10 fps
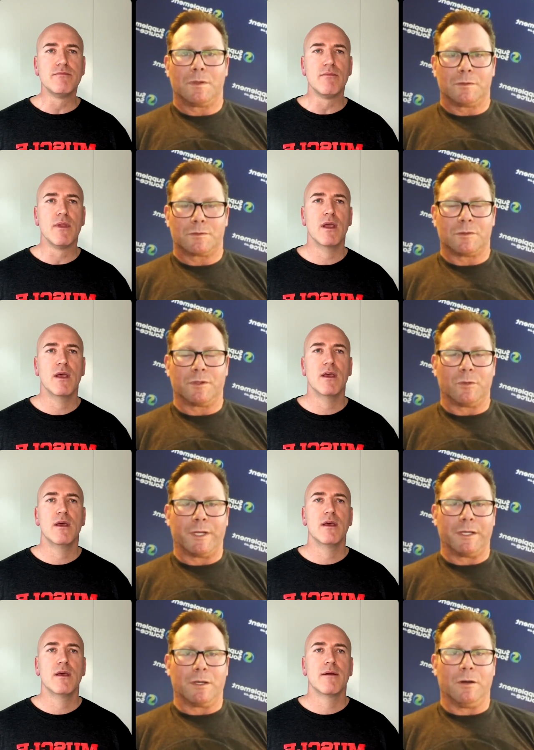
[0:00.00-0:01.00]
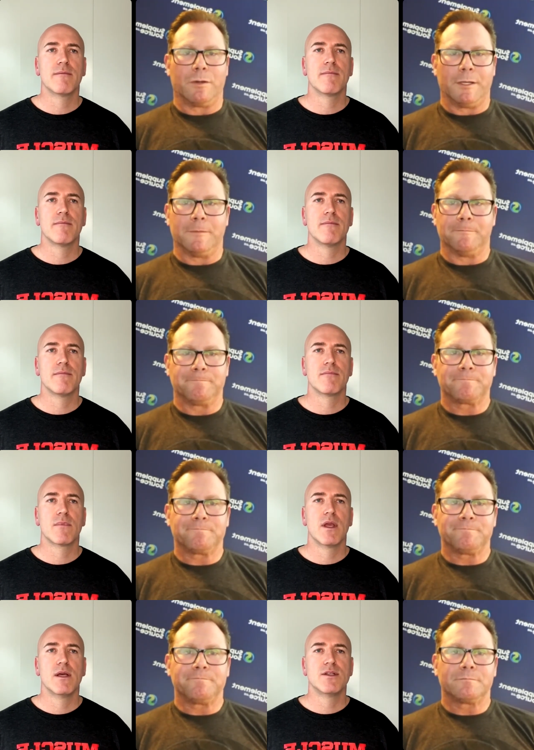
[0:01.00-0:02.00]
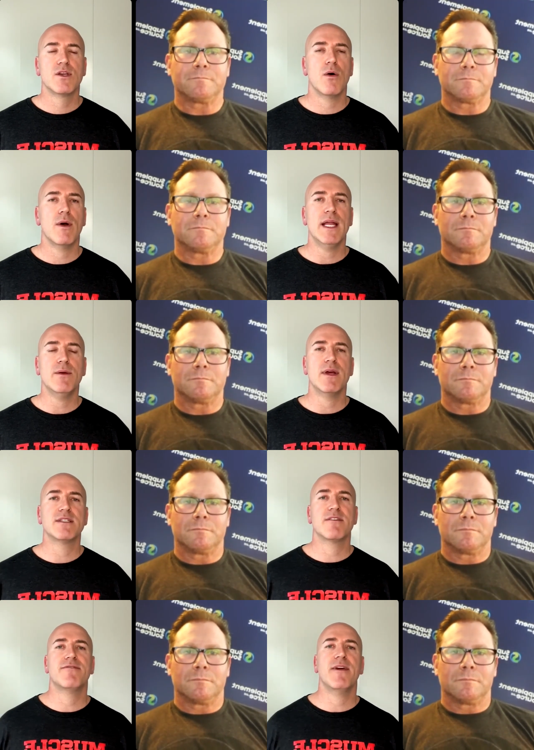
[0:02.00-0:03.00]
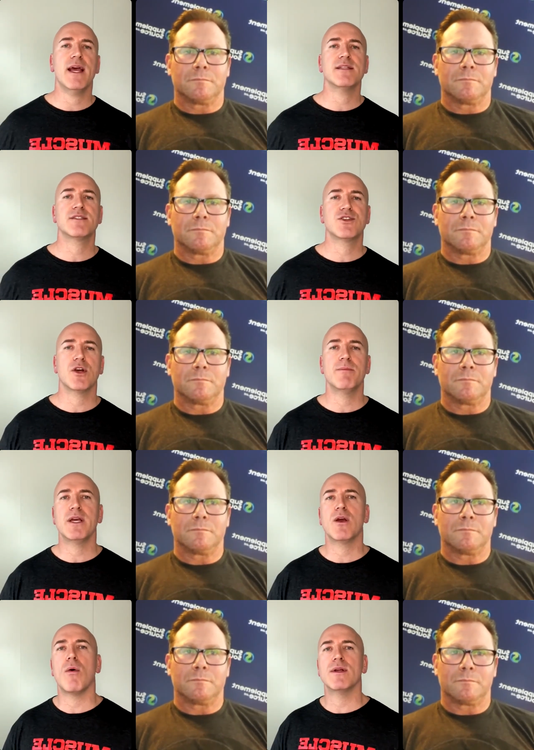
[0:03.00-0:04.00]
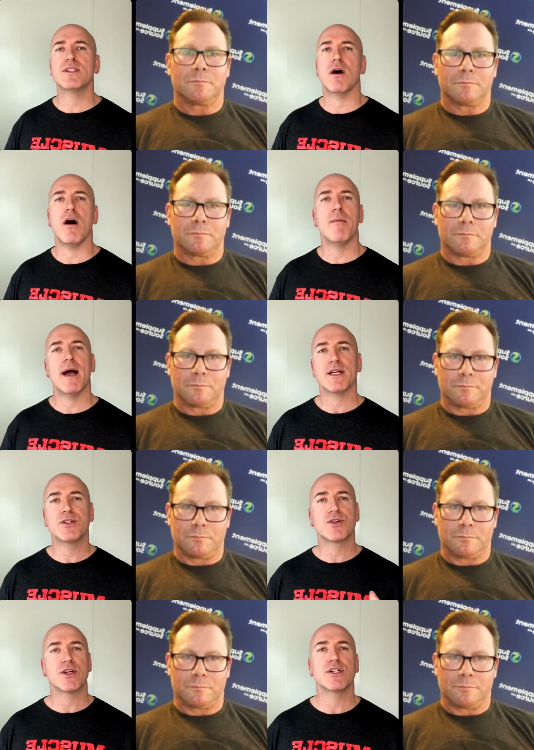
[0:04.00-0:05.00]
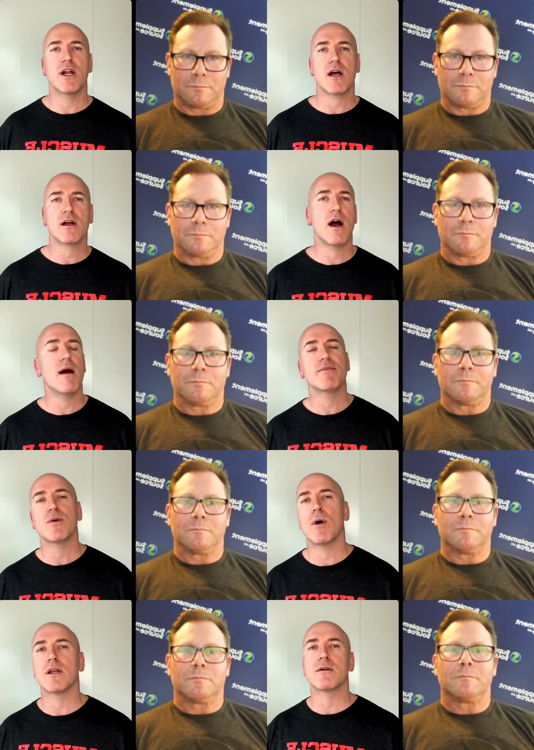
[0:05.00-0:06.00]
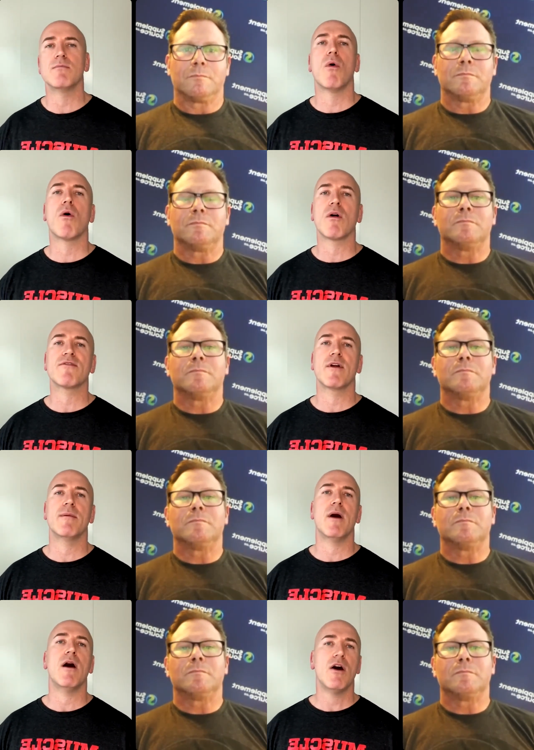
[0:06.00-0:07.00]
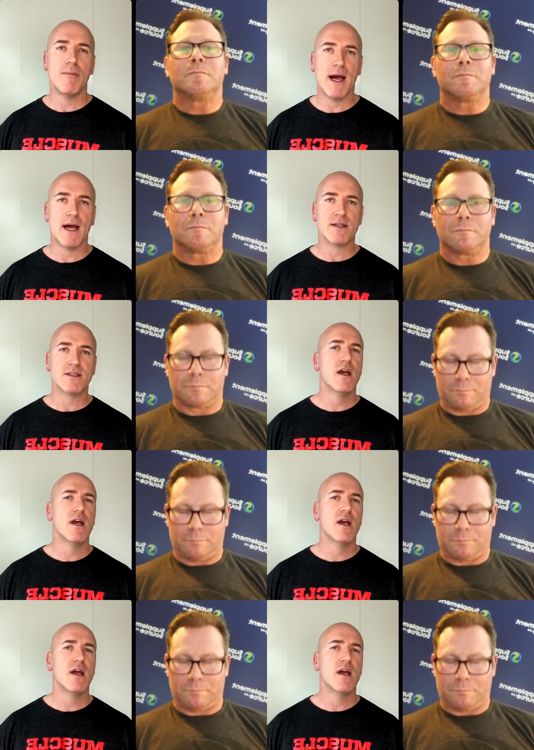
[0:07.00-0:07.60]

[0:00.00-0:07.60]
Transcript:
Speaker 1: certainly the way to go, yeah.
Speaker 2: So anyways, the fans should be going to all max nutrition dot com if they want to learn more from ALLMAX.